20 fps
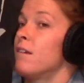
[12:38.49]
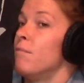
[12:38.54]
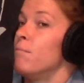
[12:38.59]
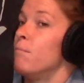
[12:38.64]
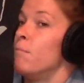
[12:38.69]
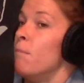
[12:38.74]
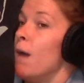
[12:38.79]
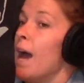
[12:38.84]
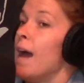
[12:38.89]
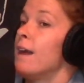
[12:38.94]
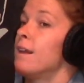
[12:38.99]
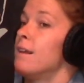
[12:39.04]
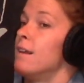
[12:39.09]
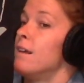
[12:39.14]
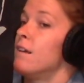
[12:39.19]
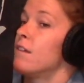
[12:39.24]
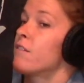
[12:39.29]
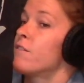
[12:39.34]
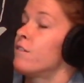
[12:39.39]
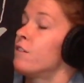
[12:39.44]

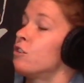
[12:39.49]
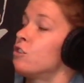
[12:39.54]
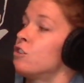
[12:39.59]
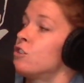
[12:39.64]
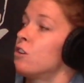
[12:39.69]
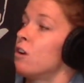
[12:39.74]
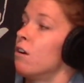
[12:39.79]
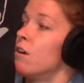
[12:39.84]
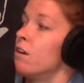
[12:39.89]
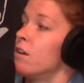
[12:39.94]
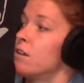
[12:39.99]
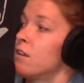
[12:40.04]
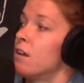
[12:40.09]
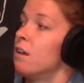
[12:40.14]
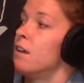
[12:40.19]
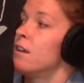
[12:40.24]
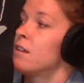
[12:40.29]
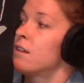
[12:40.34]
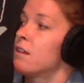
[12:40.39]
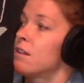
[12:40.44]
madness for sure.
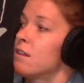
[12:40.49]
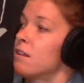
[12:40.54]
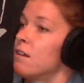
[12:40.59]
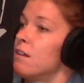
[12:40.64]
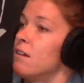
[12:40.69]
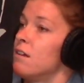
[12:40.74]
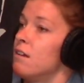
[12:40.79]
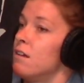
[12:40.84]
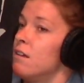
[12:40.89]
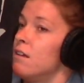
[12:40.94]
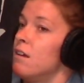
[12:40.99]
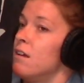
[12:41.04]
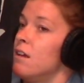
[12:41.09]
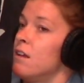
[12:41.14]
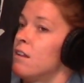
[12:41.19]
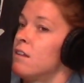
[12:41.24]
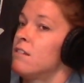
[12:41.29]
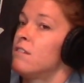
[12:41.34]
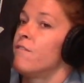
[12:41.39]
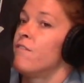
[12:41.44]
It's
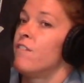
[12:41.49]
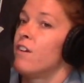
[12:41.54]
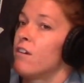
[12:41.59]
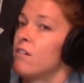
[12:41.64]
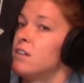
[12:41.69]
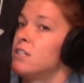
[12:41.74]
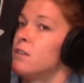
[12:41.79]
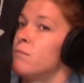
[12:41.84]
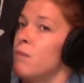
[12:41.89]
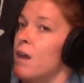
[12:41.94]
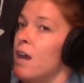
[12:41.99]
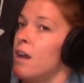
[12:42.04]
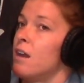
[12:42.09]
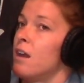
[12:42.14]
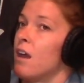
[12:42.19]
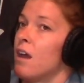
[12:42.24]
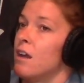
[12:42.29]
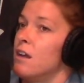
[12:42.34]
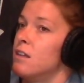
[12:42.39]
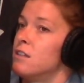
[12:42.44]
very
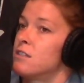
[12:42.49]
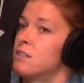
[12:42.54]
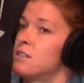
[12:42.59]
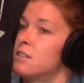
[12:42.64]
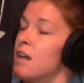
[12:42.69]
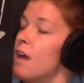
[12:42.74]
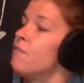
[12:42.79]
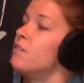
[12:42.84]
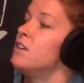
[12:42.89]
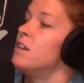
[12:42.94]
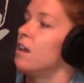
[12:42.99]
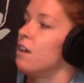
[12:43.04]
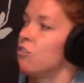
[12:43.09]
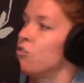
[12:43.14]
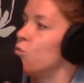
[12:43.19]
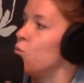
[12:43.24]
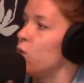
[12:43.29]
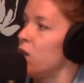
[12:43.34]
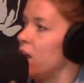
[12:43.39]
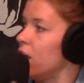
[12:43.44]
demanding, and it's 7
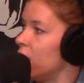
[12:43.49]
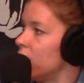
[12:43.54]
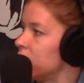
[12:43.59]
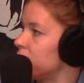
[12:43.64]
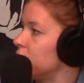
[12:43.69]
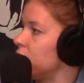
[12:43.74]
days a week. It's